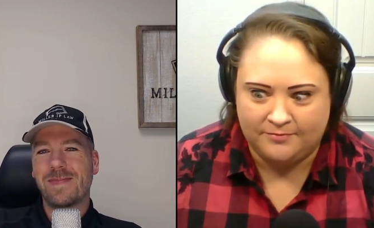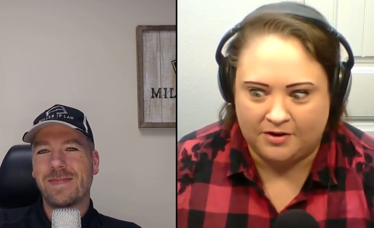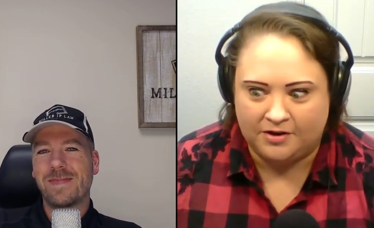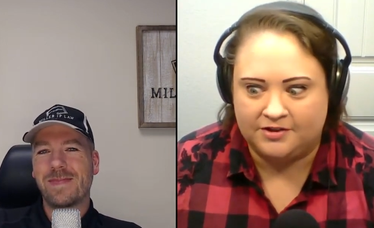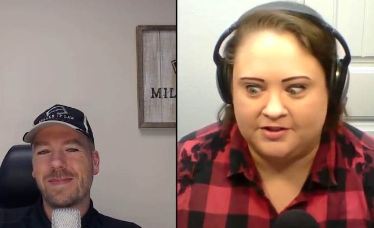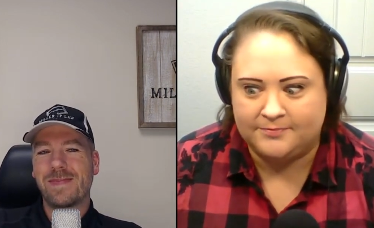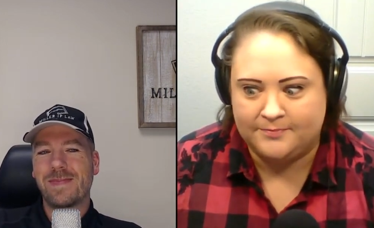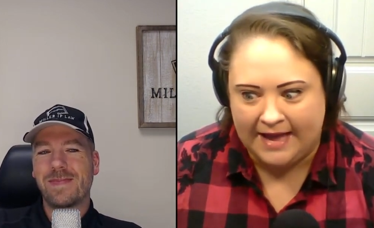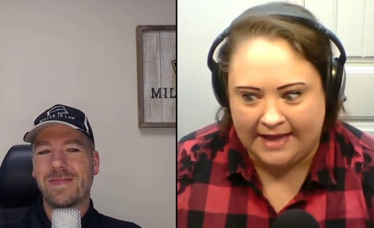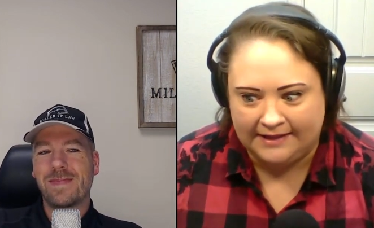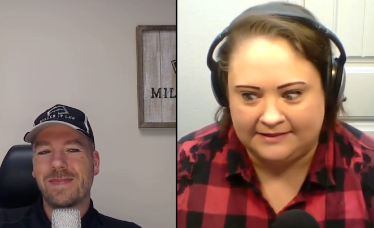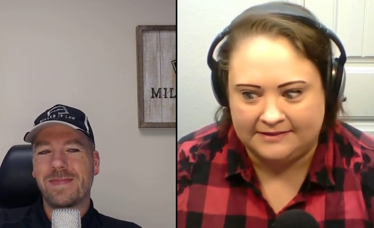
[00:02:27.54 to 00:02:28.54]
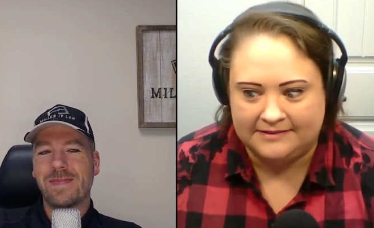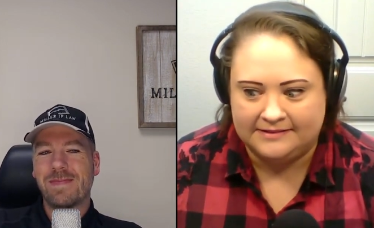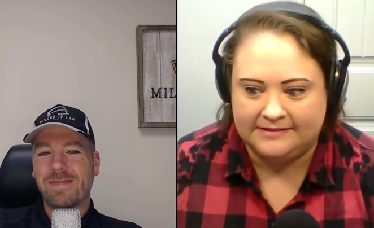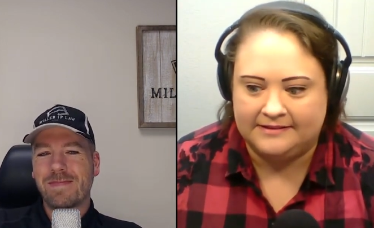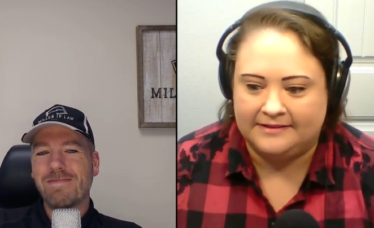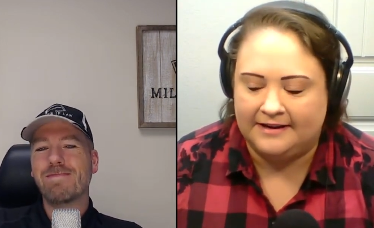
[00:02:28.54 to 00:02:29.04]
Speaker 1: trademarks,
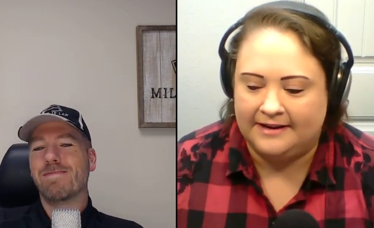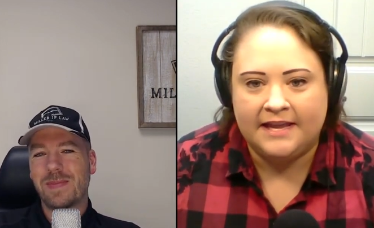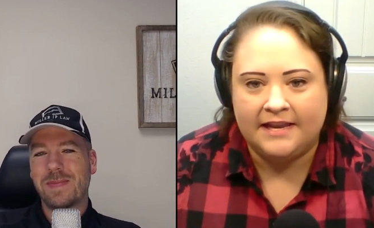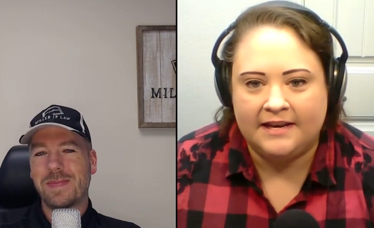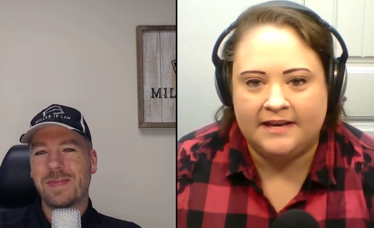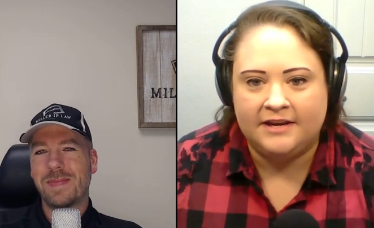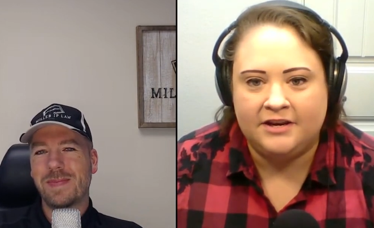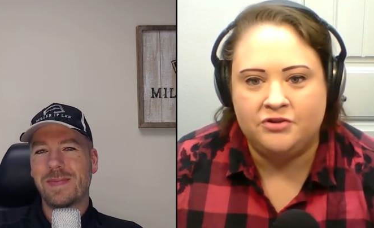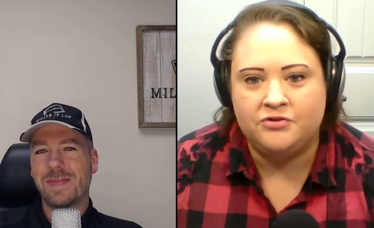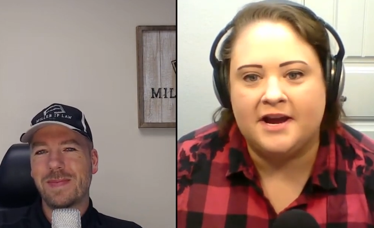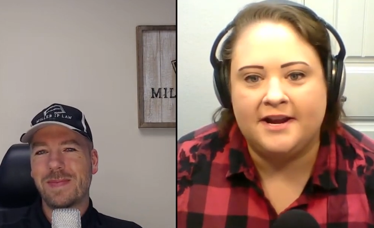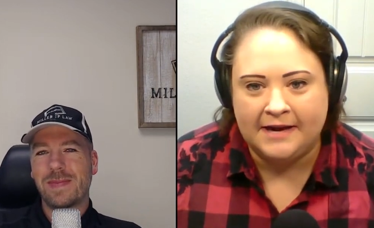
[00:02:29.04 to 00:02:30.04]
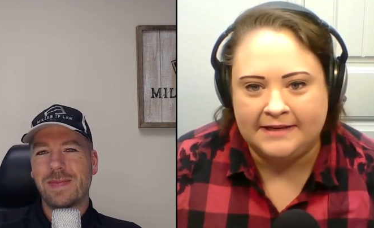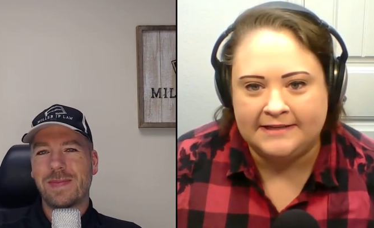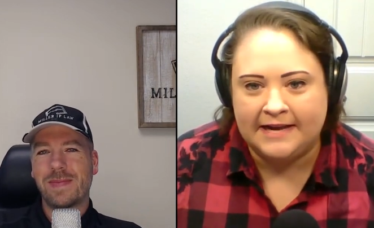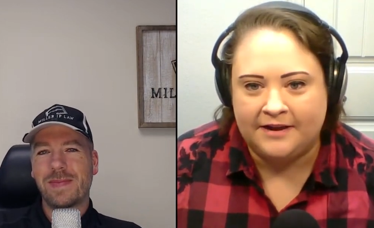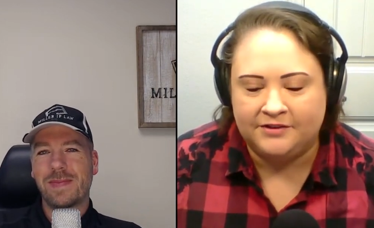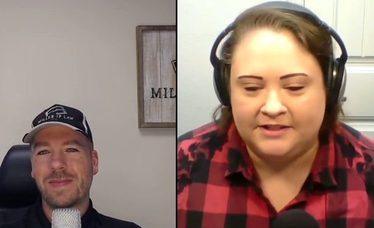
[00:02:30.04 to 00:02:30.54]
patents. Can you
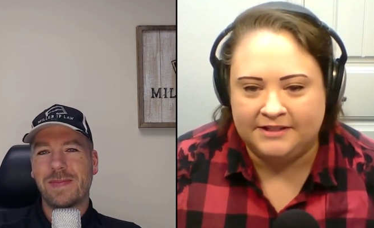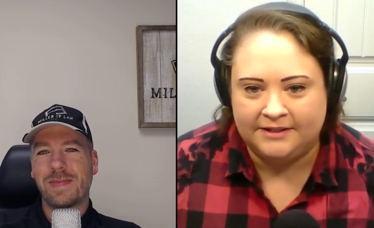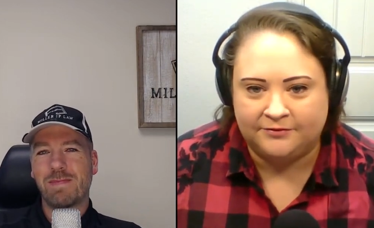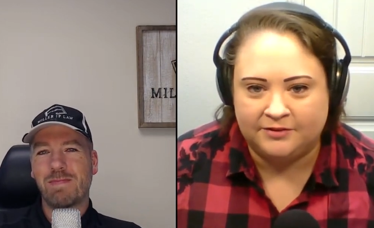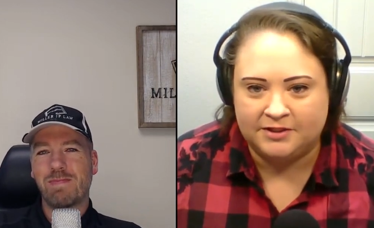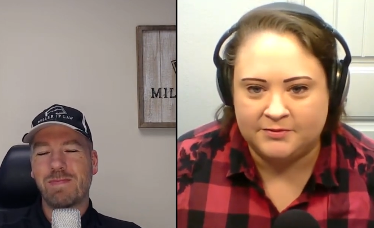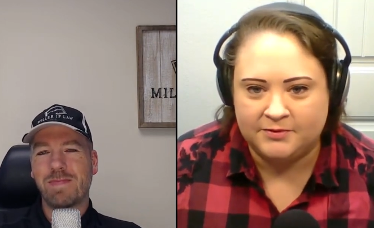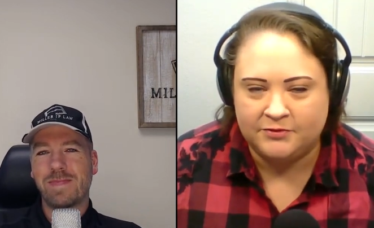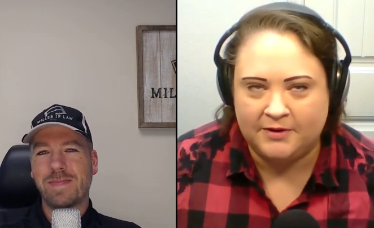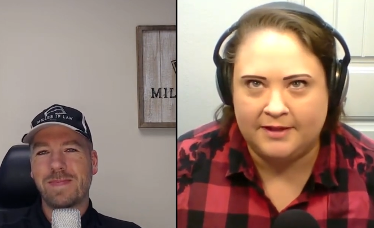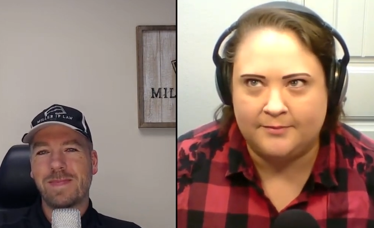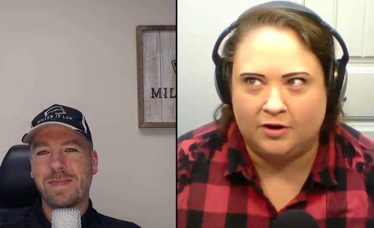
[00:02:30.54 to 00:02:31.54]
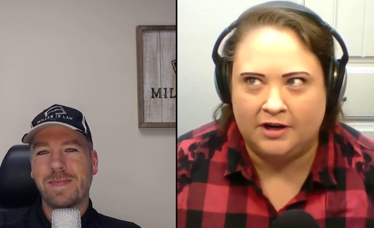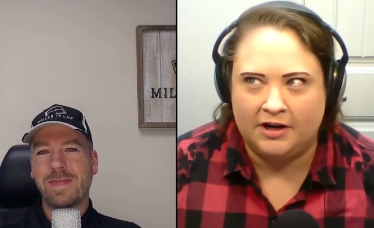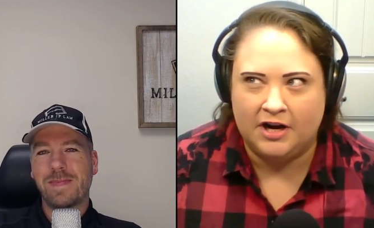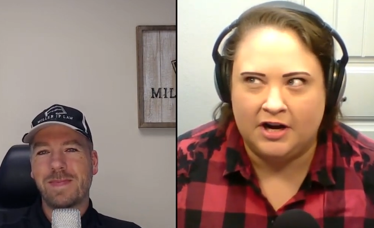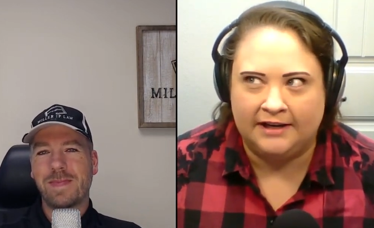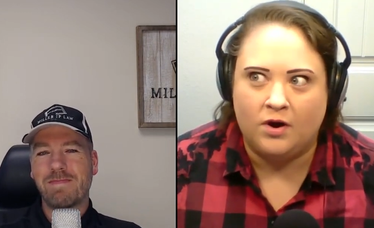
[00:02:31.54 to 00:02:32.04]
break down the difference between them or
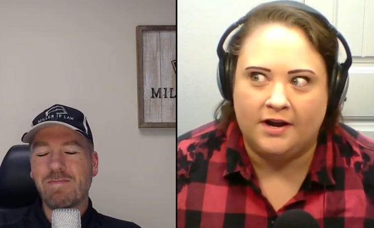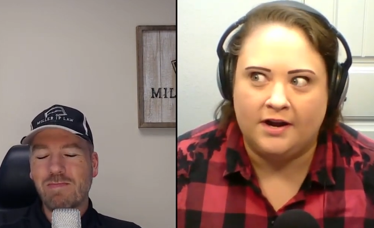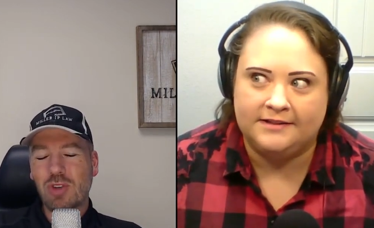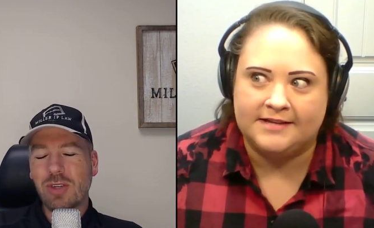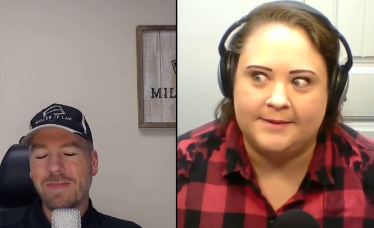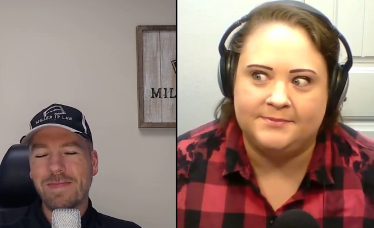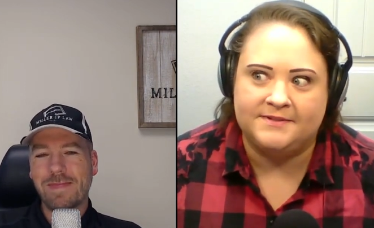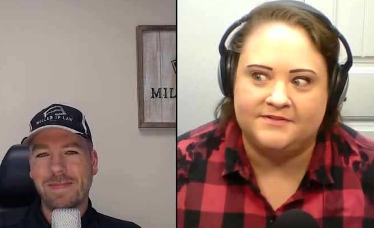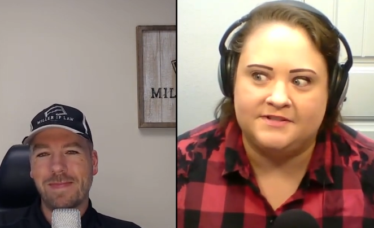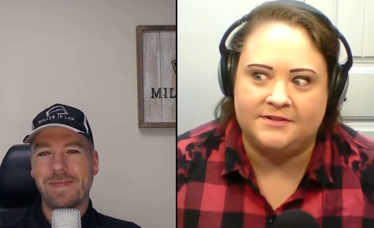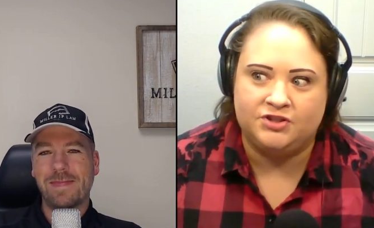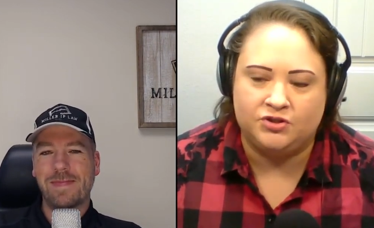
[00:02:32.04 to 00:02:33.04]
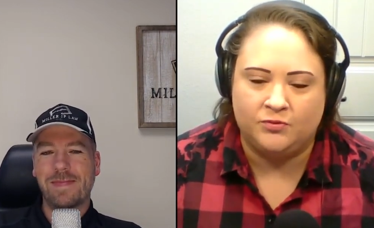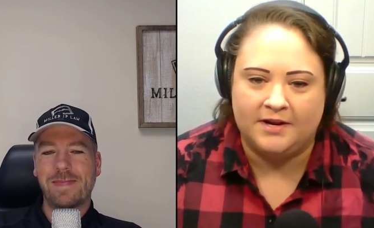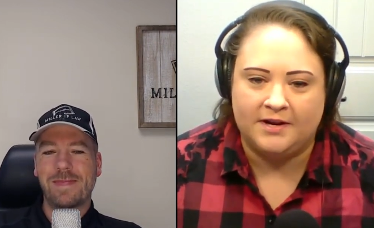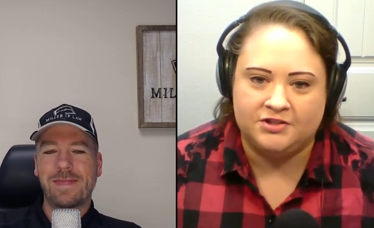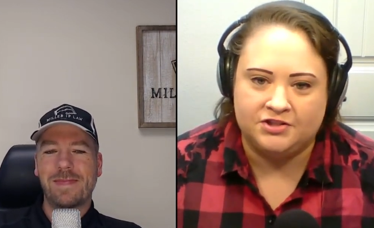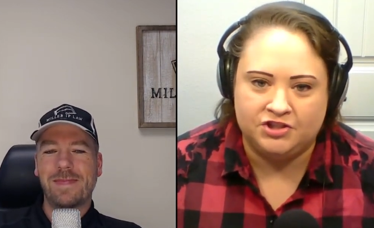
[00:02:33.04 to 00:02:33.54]
in what types of
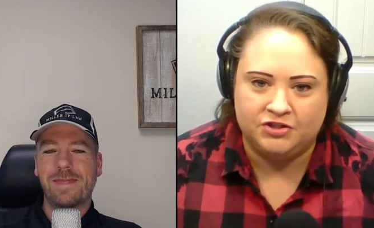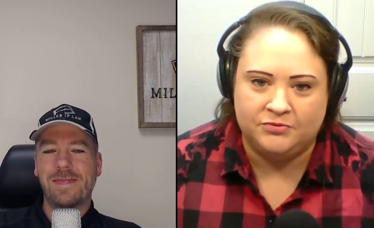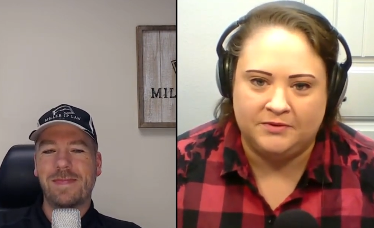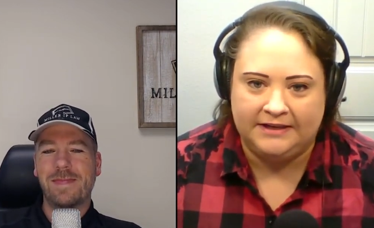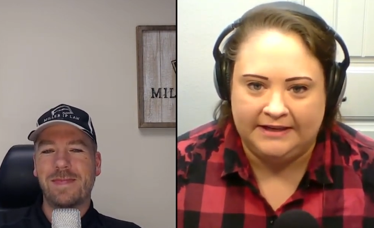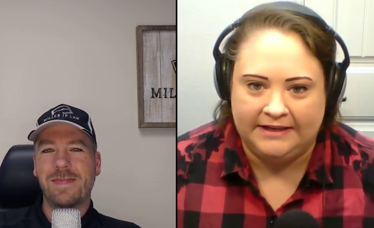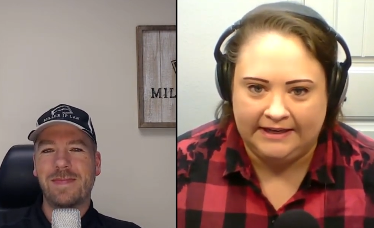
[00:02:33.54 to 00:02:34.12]
situations you would